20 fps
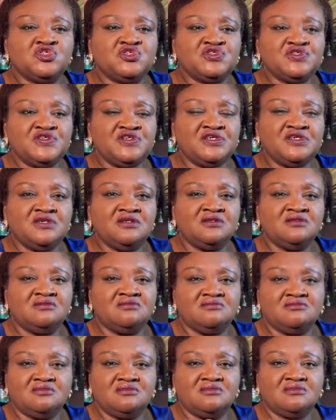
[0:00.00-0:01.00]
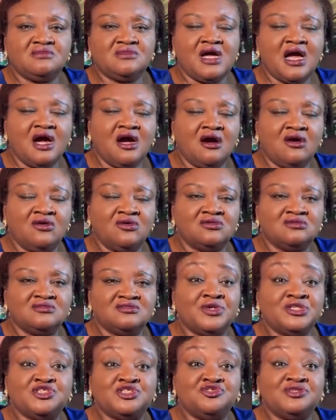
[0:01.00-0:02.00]
see how
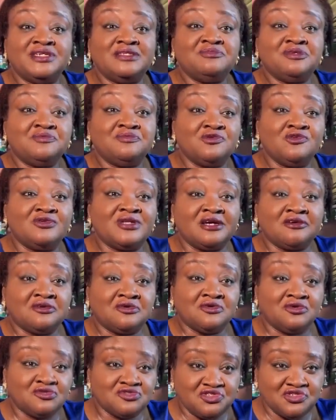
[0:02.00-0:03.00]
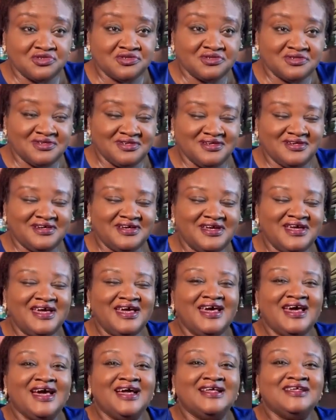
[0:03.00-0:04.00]
we train people on agriculture,
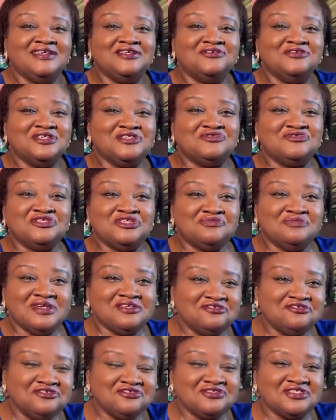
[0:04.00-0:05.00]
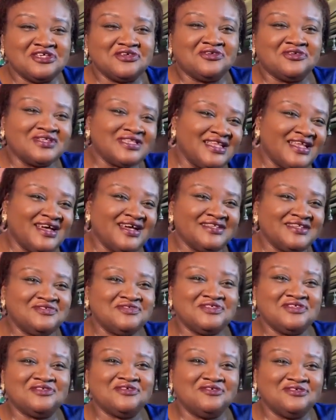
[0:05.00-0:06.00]
and it's rudimentary, using cutlass,
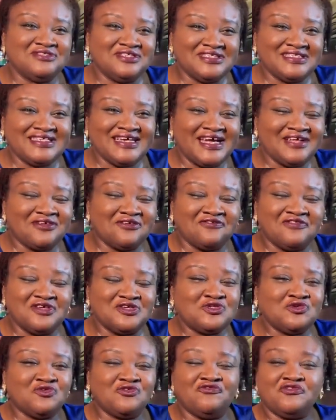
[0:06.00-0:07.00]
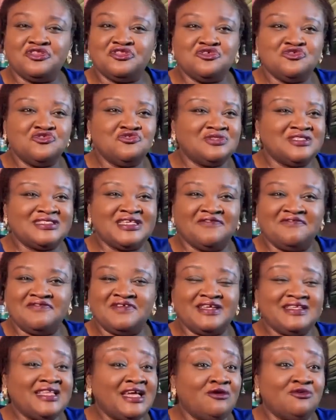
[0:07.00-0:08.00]
using all this kind of thing. So for the youth,
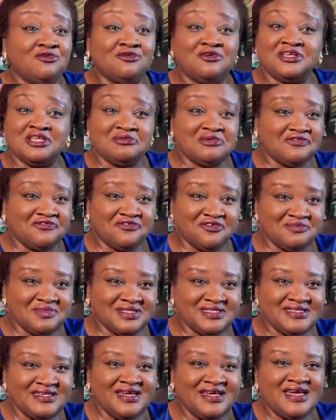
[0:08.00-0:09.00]
definitely I will run away from it.